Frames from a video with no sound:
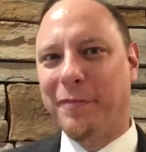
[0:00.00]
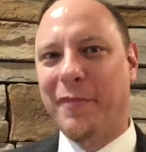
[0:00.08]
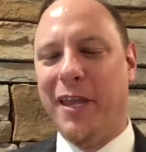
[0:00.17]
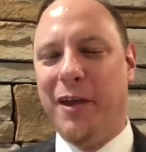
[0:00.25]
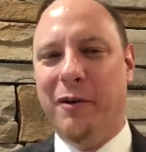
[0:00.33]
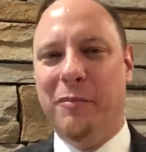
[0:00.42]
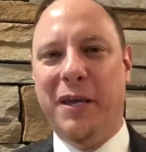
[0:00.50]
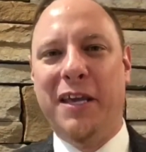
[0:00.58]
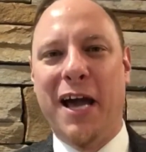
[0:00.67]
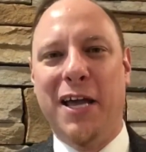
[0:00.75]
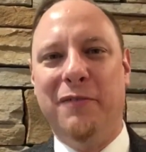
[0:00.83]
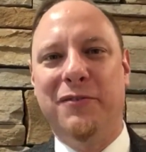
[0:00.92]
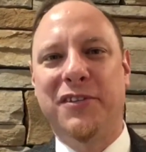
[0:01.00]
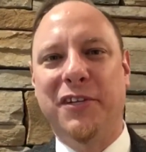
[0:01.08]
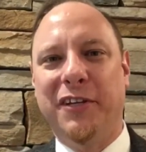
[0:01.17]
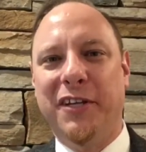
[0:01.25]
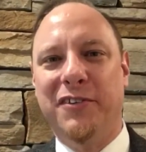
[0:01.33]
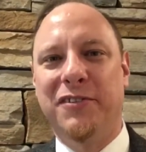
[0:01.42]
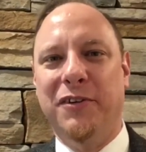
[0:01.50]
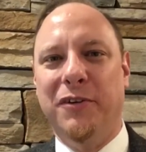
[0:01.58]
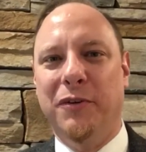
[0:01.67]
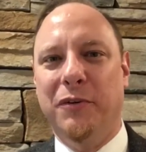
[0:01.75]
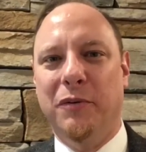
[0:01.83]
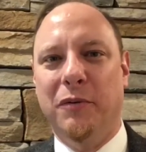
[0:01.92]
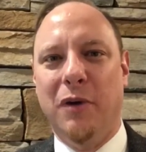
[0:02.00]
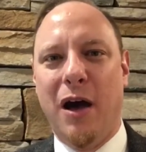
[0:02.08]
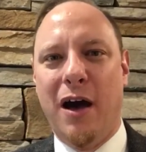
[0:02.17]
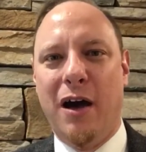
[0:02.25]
It would be kind of silly to